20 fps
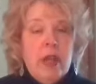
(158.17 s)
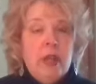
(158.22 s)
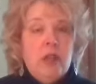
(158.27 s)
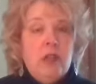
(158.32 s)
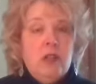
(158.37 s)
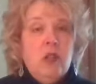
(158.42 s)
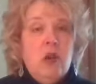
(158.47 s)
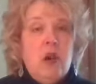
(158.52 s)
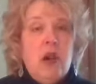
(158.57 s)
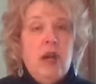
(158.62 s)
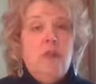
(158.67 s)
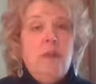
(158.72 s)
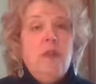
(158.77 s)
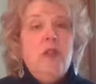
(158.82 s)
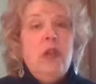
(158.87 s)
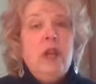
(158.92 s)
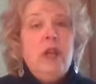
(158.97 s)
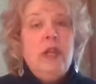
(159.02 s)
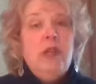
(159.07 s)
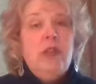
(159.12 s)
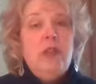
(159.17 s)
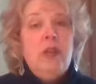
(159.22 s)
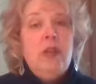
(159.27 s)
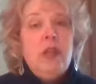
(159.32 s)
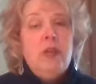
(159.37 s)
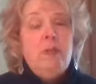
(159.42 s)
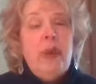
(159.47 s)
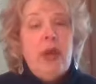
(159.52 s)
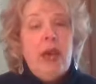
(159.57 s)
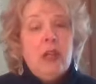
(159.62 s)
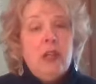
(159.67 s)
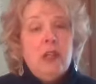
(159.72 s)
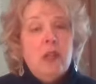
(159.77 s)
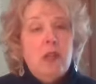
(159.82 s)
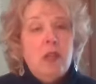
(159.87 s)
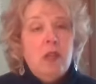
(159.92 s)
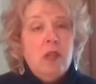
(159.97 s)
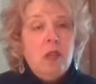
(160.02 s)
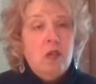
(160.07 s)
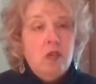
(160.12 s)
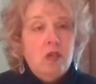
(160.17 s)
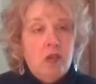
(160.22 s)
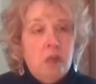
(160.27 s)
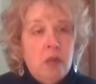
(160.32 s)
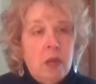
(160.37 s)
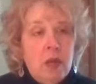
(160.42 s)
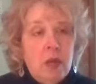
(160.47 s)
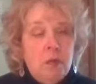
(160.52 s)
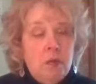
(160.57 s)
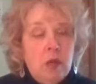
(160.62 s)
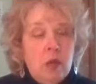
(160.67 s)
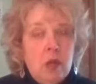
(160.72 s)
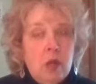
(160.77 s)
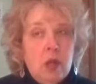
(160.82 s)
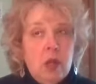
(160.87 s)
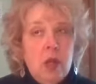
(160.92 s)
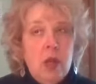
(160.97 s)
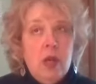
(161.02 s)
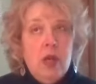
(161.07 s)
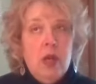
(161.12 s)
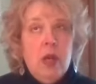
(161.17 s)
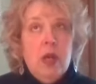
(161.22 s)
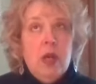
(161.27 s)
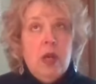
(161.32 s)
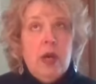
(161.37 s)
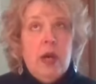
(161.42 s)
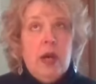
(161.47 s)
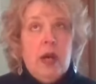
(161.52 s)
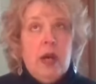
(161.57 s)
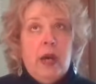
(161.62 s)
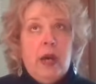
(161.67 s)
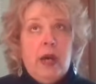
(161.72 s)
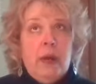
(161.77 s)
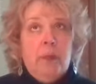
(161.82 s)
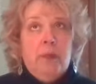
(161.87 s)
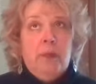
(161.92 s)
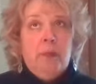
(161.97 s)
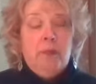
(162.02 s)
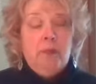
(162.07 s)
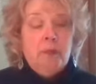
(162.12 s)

And so I'm trying to get back to those people um,